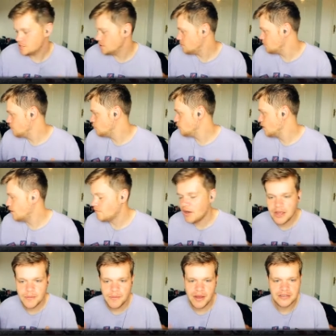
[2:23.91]
Some of you will have
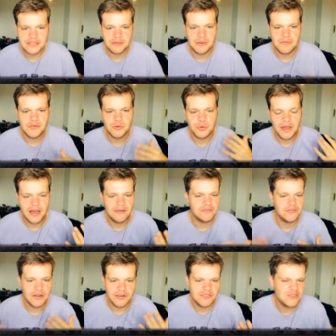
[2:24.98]
iPads, some of you will have
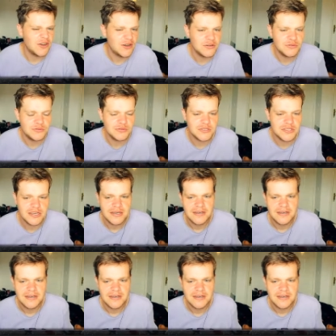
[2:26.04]
like phones.